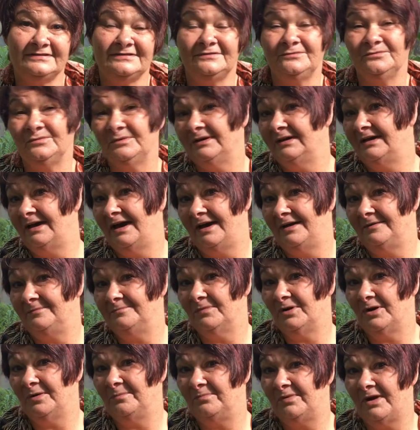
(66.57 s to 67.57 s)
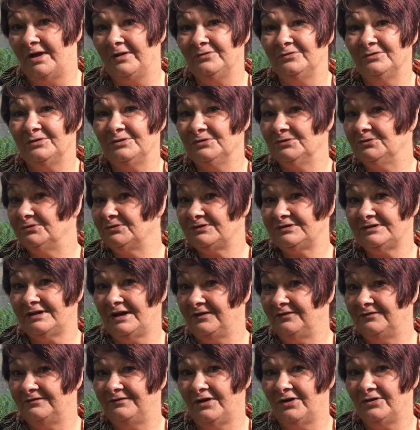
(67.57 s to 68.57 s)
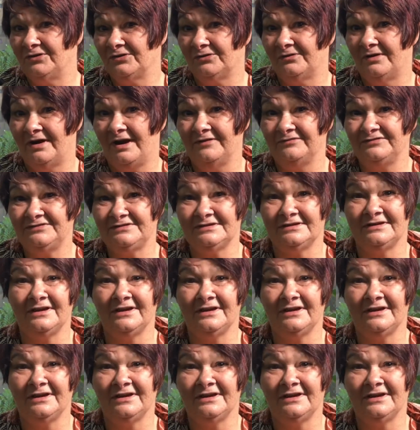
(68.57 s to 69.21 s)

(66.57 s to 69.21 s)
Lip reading: and we had my brother-in-law take photographs,